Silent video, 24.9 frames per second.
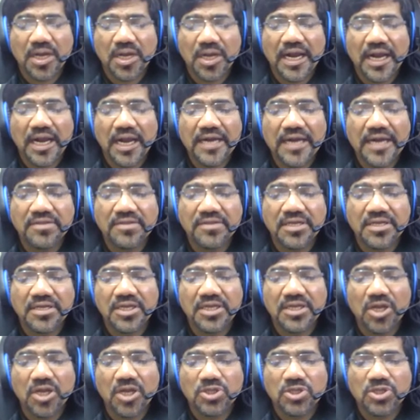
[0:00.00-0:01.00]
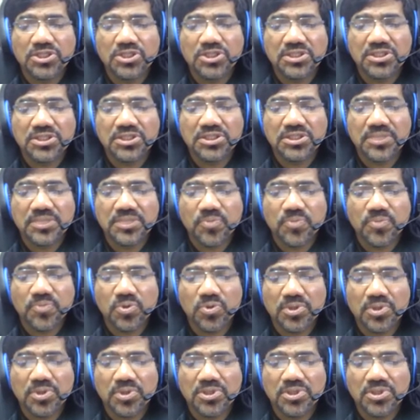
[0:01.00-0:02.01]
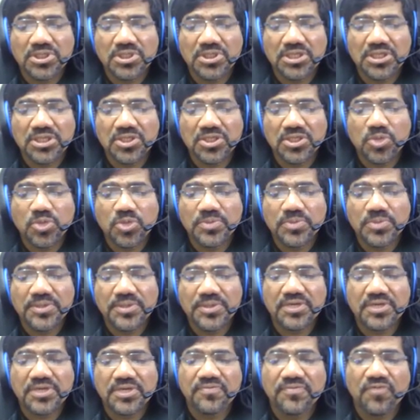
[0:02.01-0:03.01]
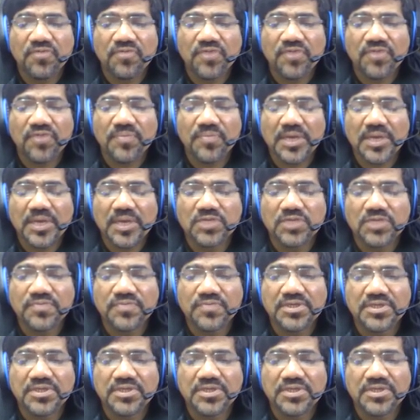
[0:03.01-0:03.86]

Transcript: And the logistic support, these are the objectives of biosphere